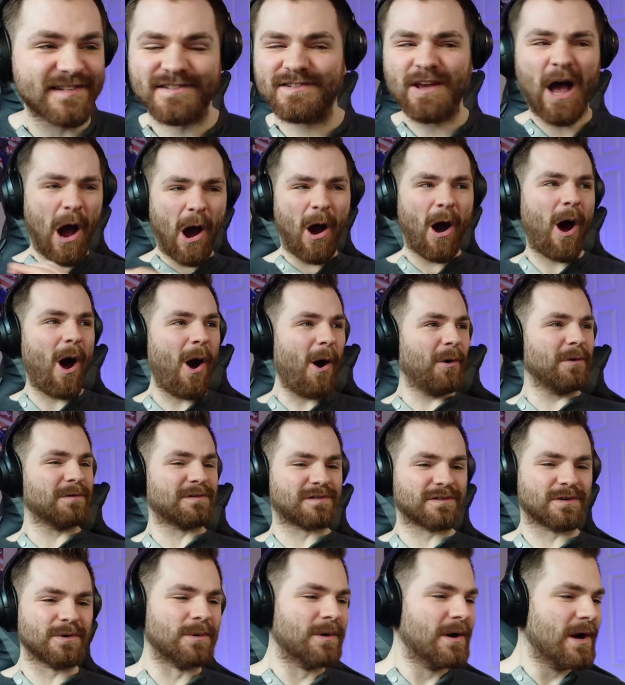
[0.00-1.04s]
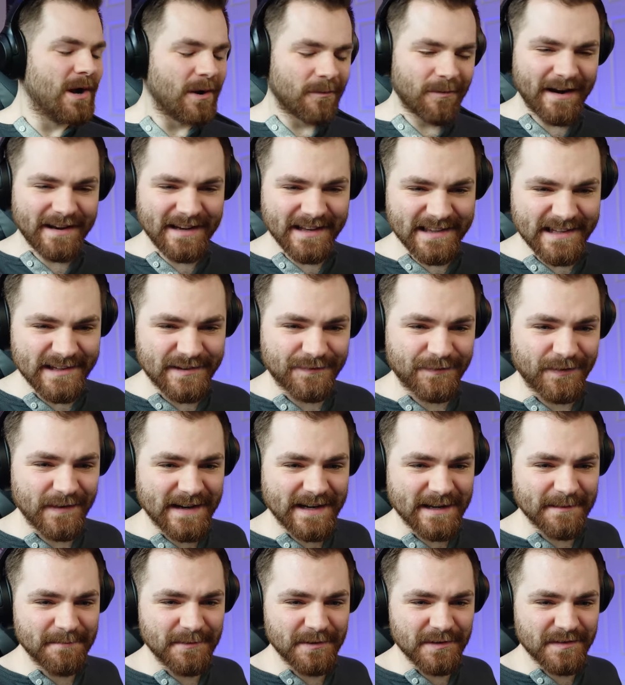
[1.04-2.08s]
so old school. When did this
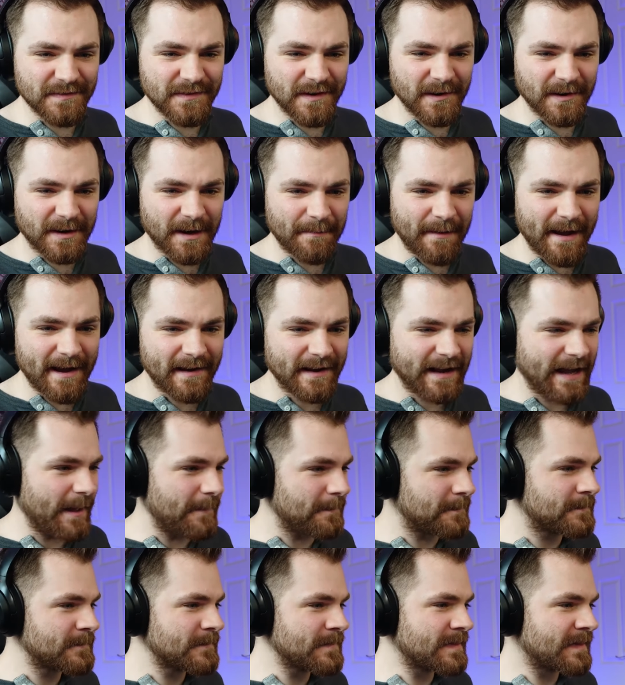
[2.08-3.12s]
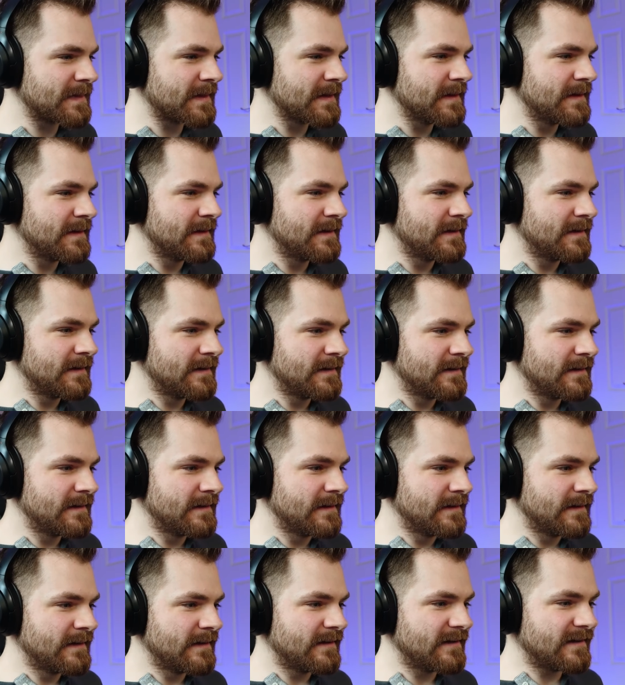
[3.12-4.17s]
freaking music video come out again?
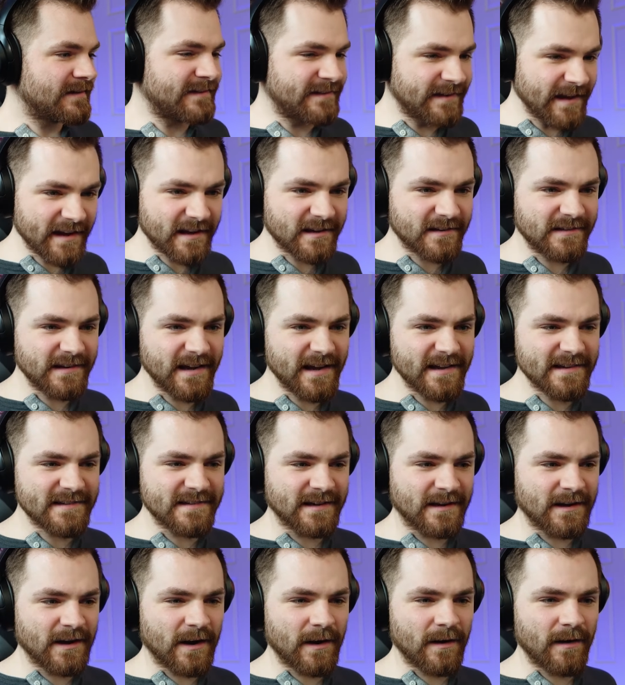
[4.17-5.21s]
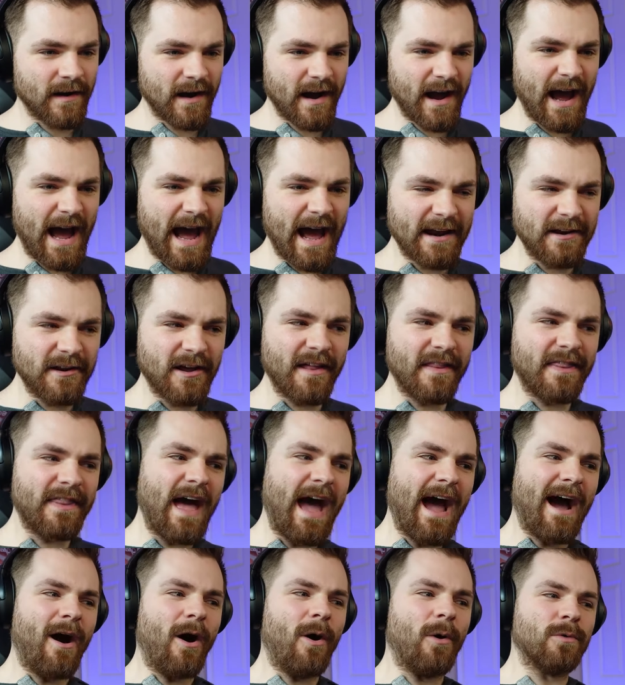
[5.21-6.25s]
6 years ago. Not
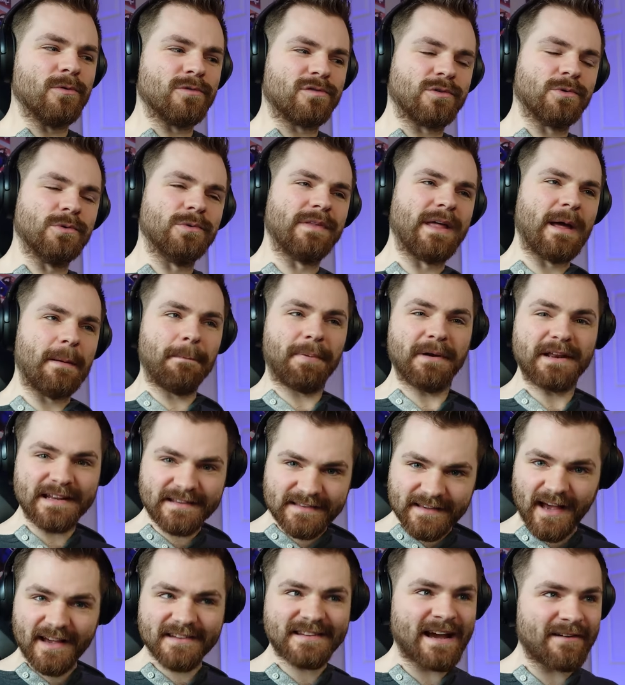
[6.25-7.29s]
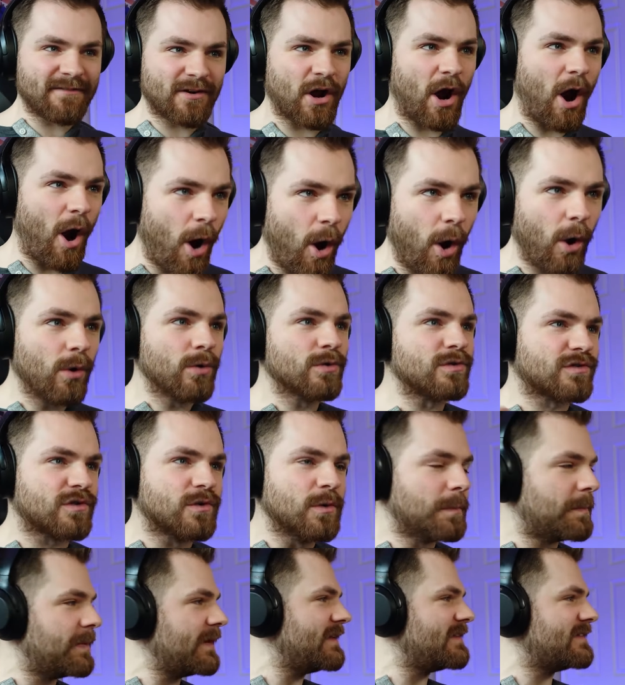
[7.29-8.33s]
that old school then, but it does have an old
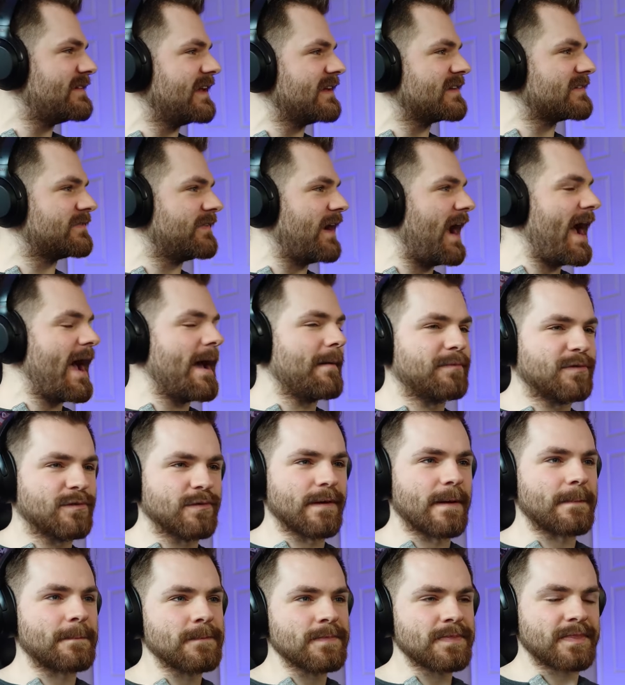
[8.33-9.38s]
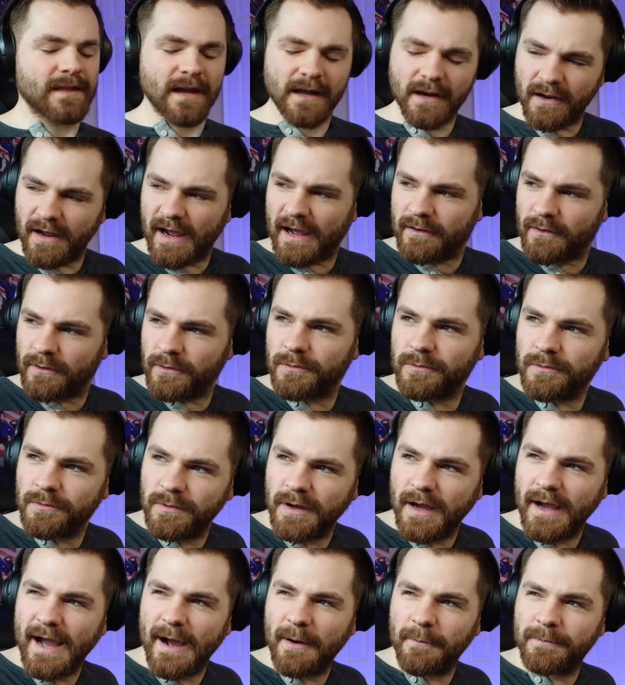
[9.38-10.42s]
school BTS vibe to it. I don't know how long,
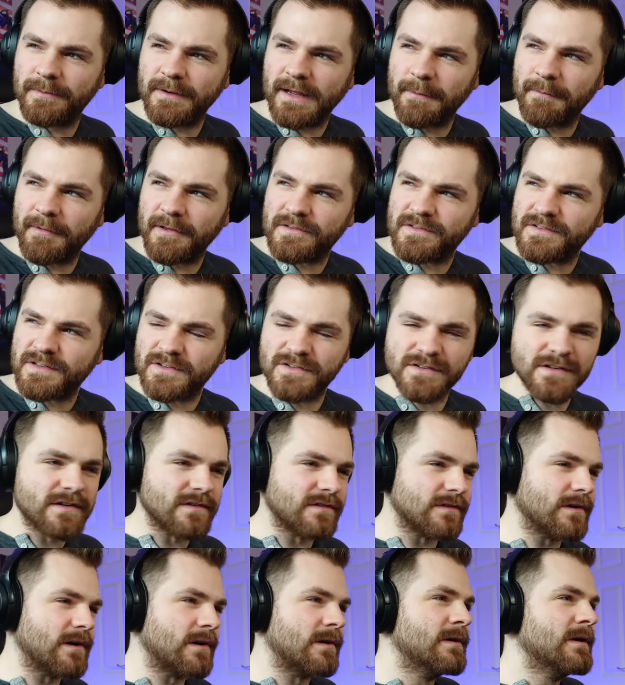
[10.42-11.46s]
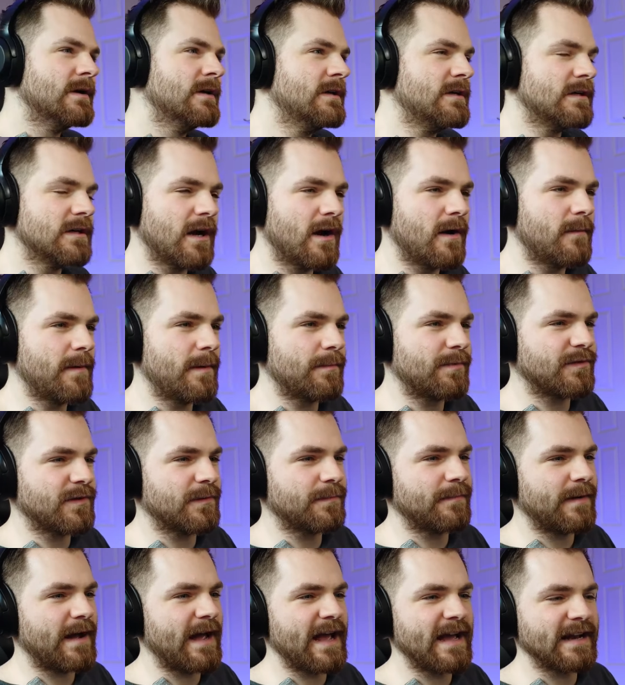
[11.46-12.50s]
what album came out 6 years ago? Can't remember off the
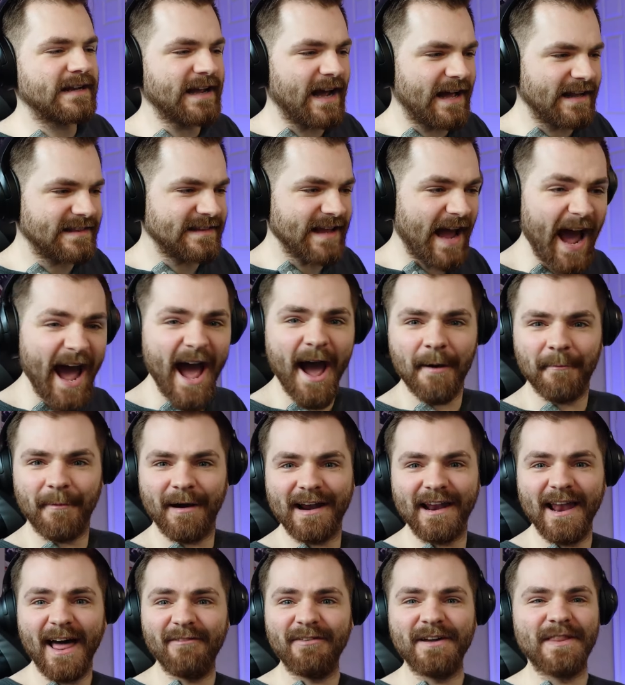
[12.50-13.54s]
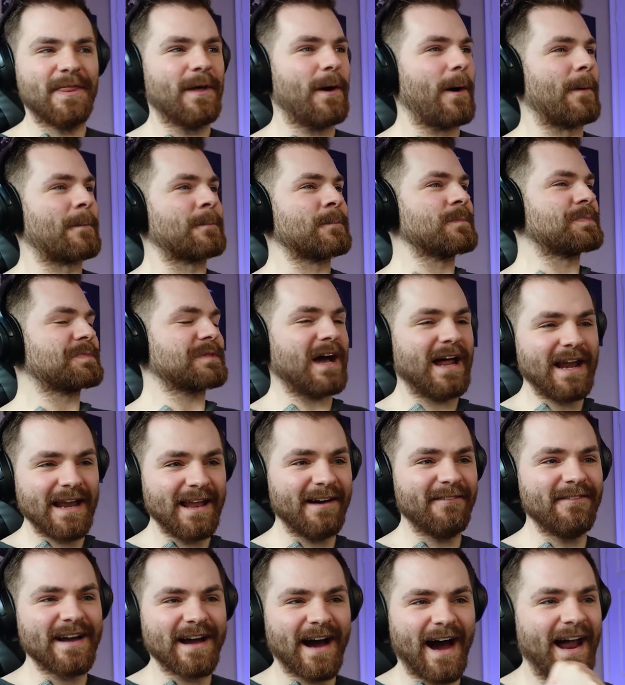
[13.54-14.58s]
top of my head. God damn, I love it though. I
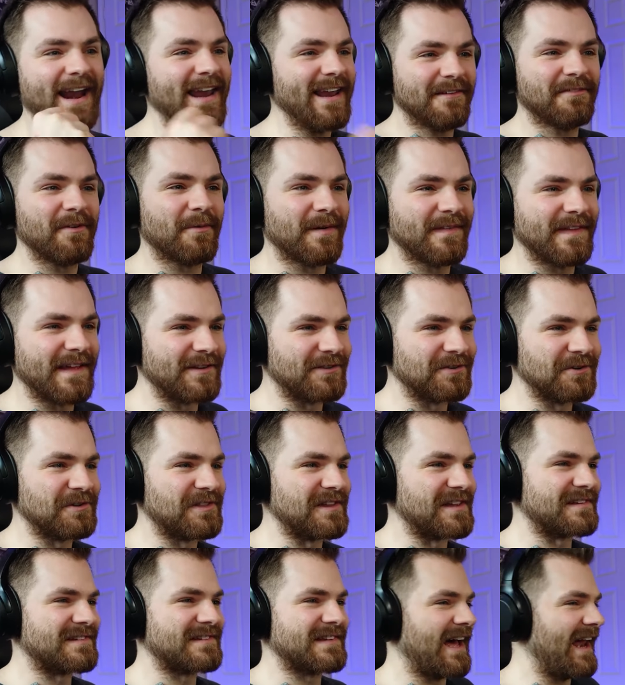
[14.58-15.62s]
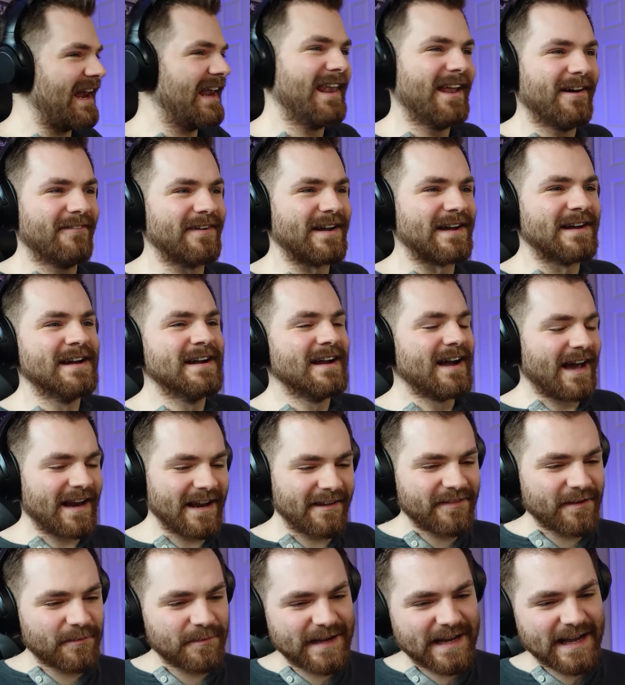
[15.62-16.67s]
love it. I love it when they do this. I love it. I
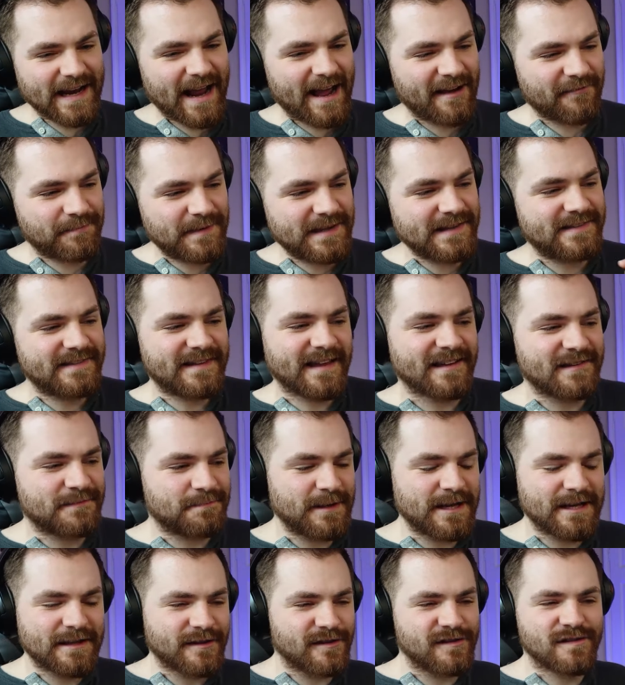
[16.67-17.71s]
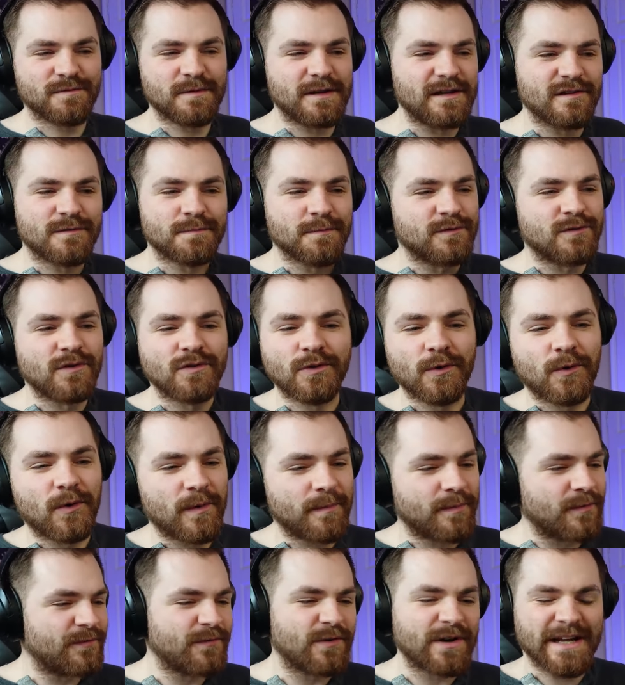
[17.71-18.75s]
love that we can have BTS being the sweetest, most
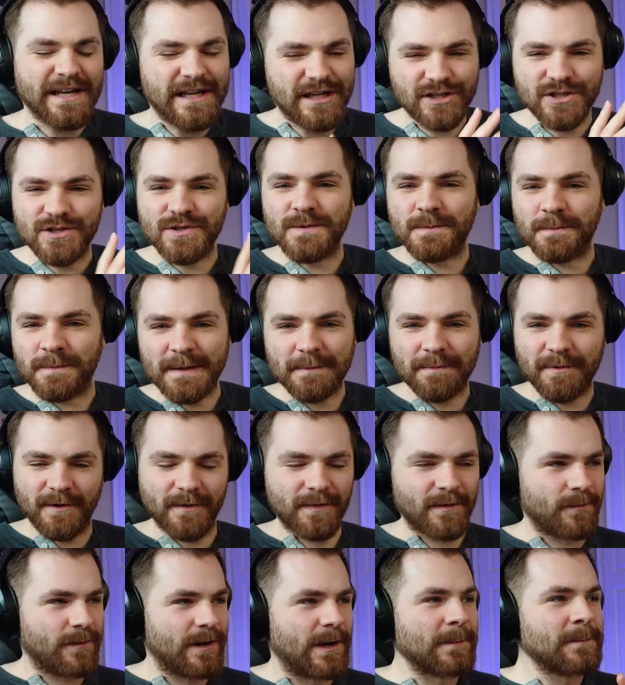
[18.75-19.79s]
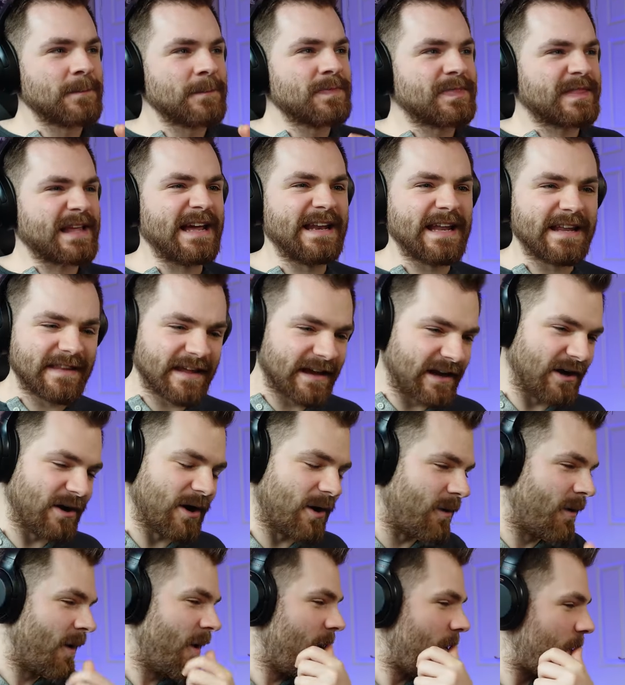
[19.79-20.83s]
adorable, freaking cute people in the world. And then they can
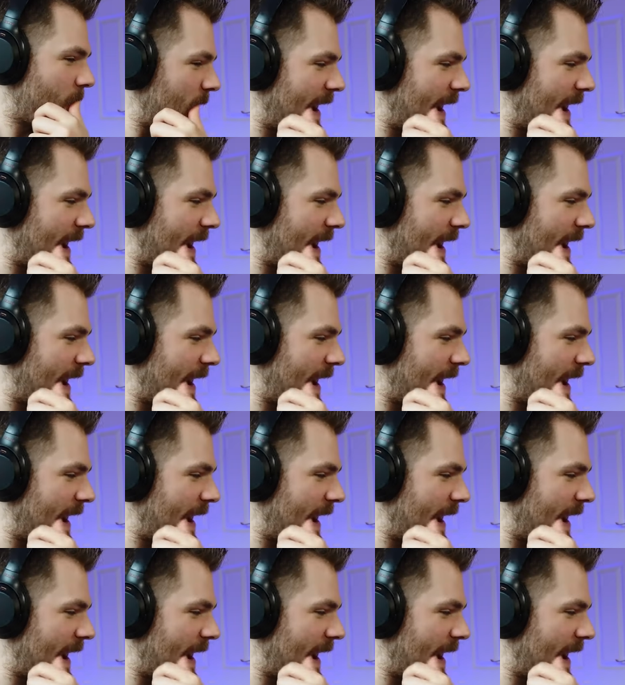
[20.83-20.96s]
go